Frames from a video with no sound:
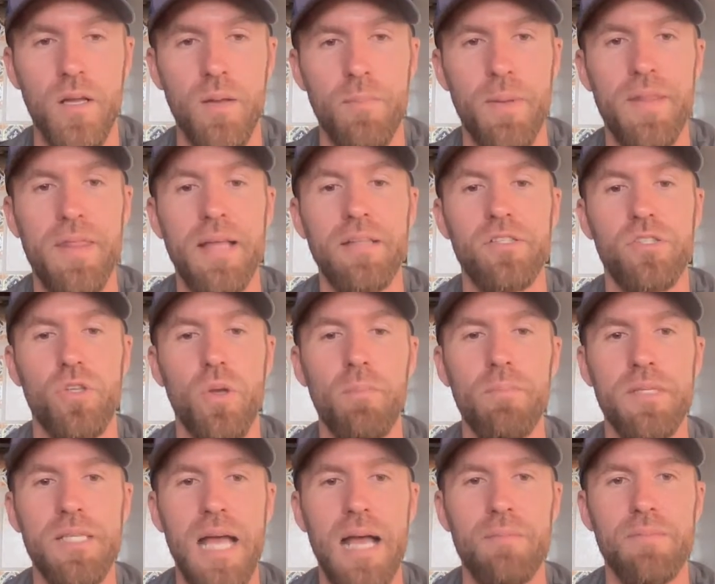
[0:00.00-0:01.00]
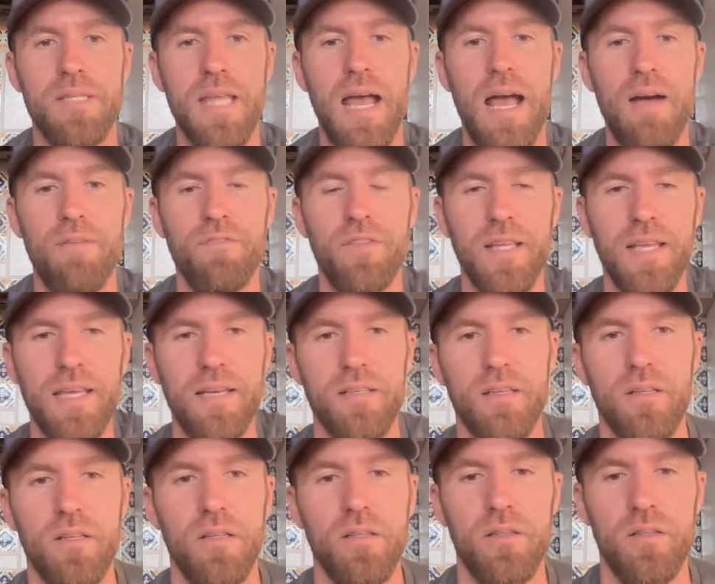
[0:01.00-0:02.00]
But then sometimes they have to
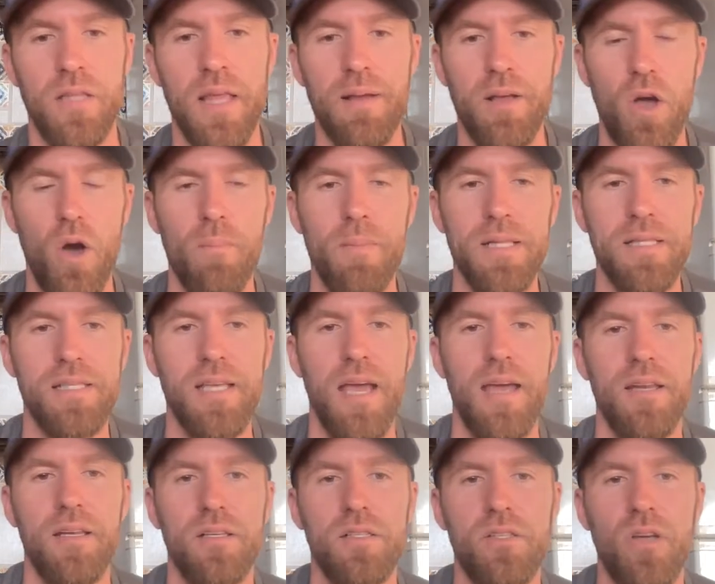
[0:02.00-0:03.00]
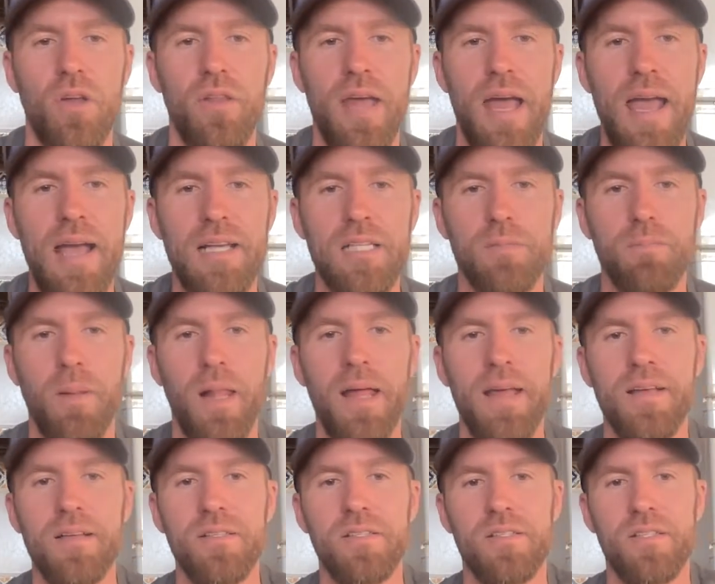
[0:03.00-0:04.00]
get the commentators or the
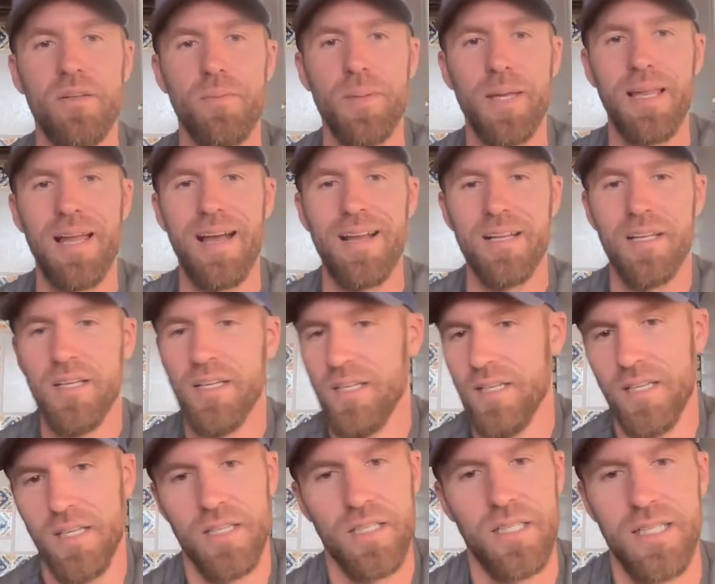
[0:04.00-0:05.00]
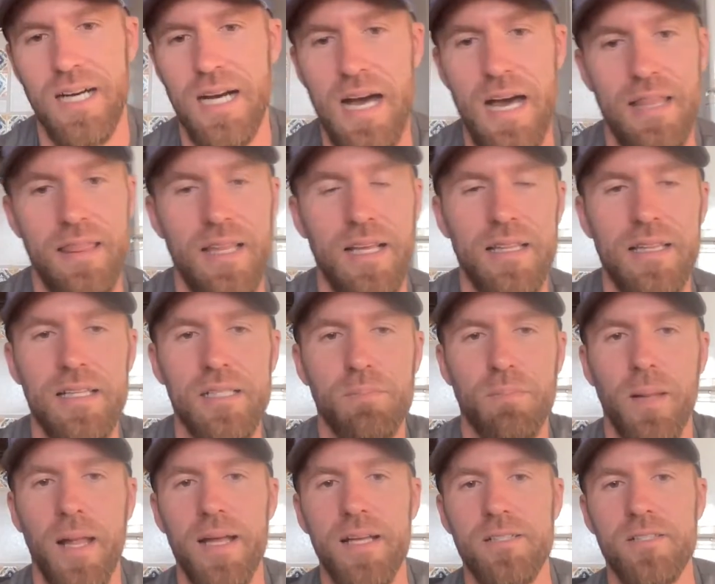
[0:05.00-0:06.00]
ex-players to be like, I think this
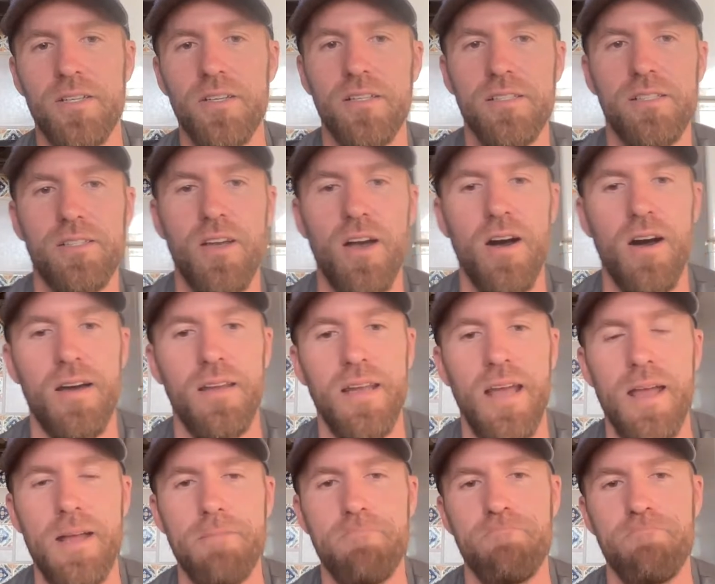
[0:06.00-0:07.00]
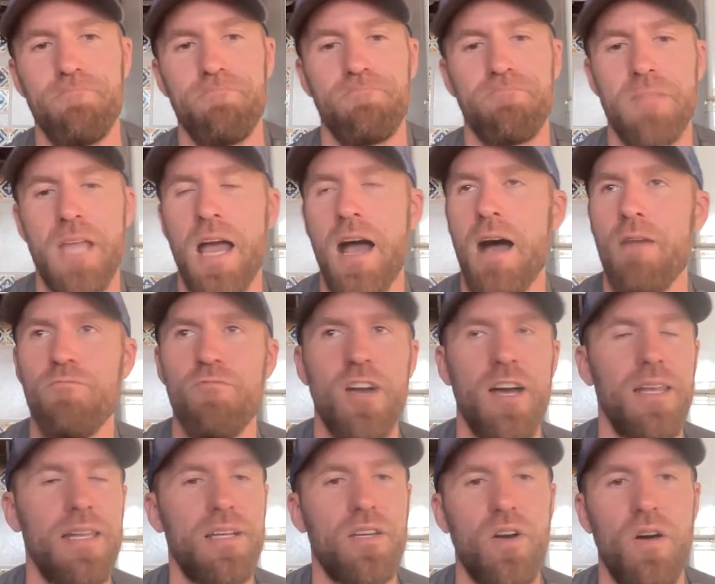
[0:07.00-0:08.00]
player's going to score today. Yeah, I'm
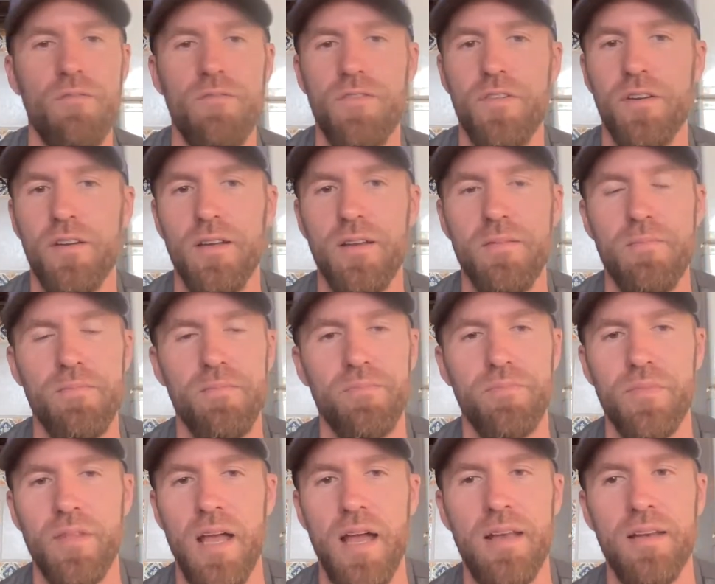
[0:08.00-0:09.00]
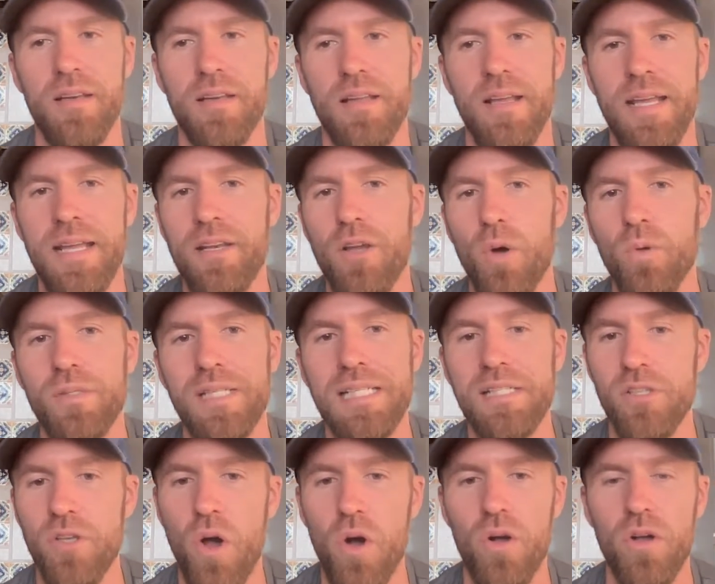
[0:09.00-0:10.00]
really confident. And he knows he's
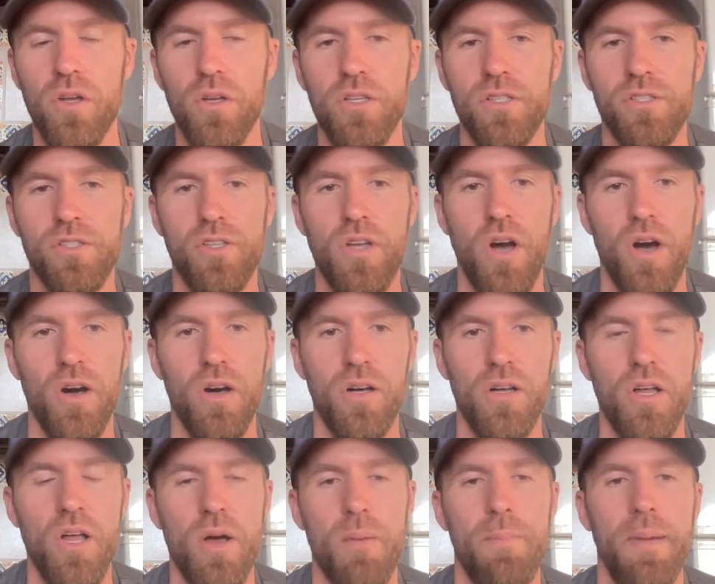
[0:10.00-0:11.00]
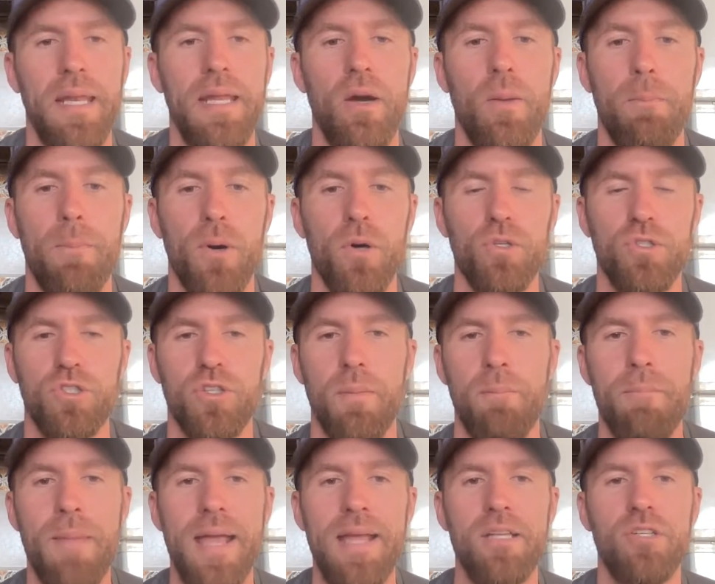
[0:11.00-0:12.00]
not going to score, but he'll push a
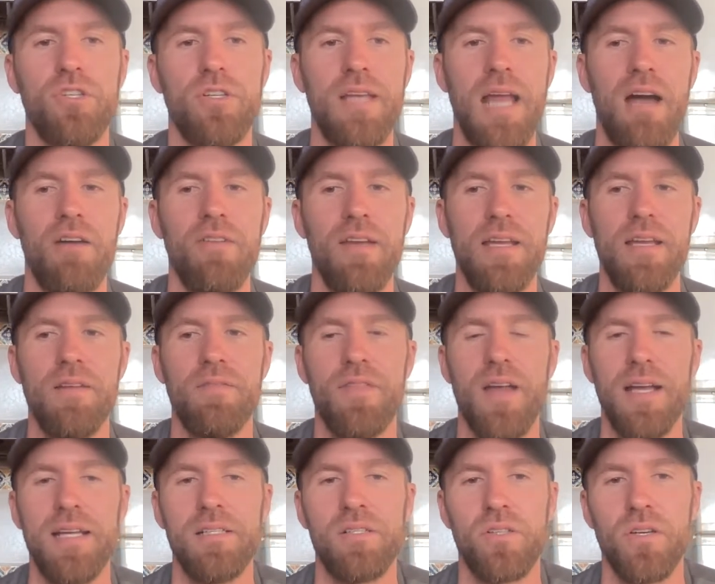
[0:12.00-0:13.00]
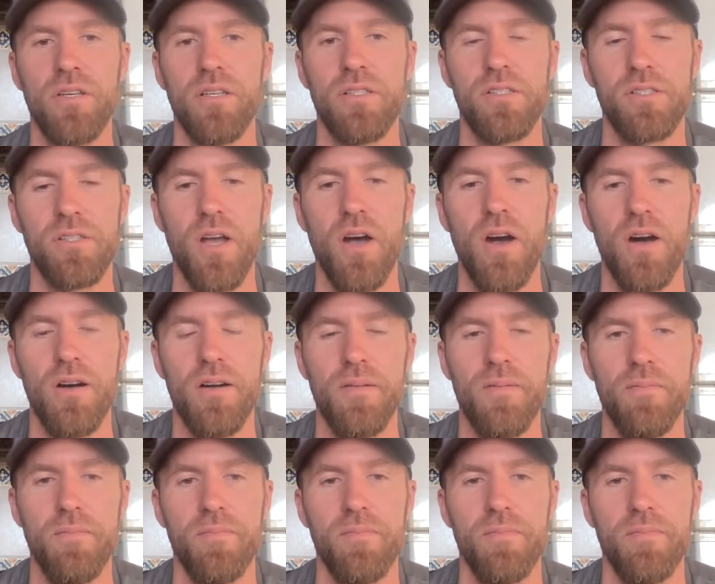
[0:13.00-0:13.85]
major narrative that he's going to score.